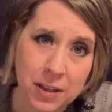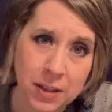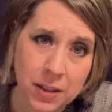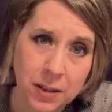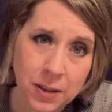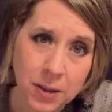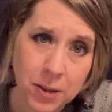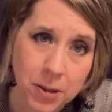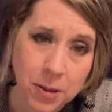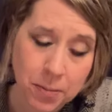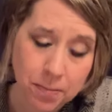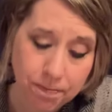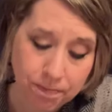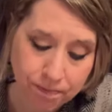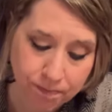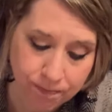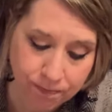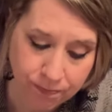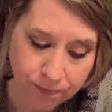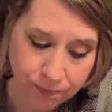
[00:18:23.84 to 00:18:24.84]

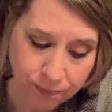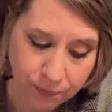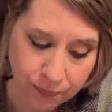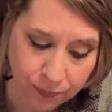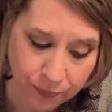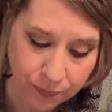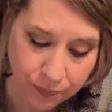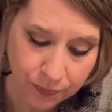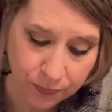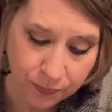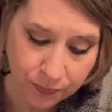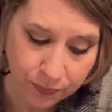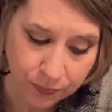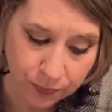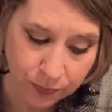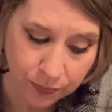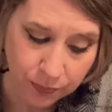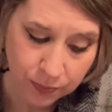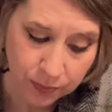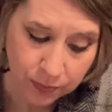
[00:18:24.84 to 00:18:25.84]

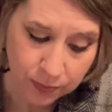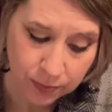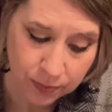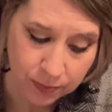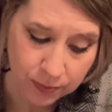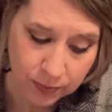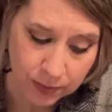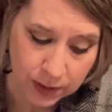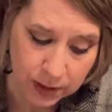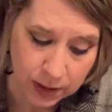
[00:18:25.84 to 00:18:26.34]
(silence)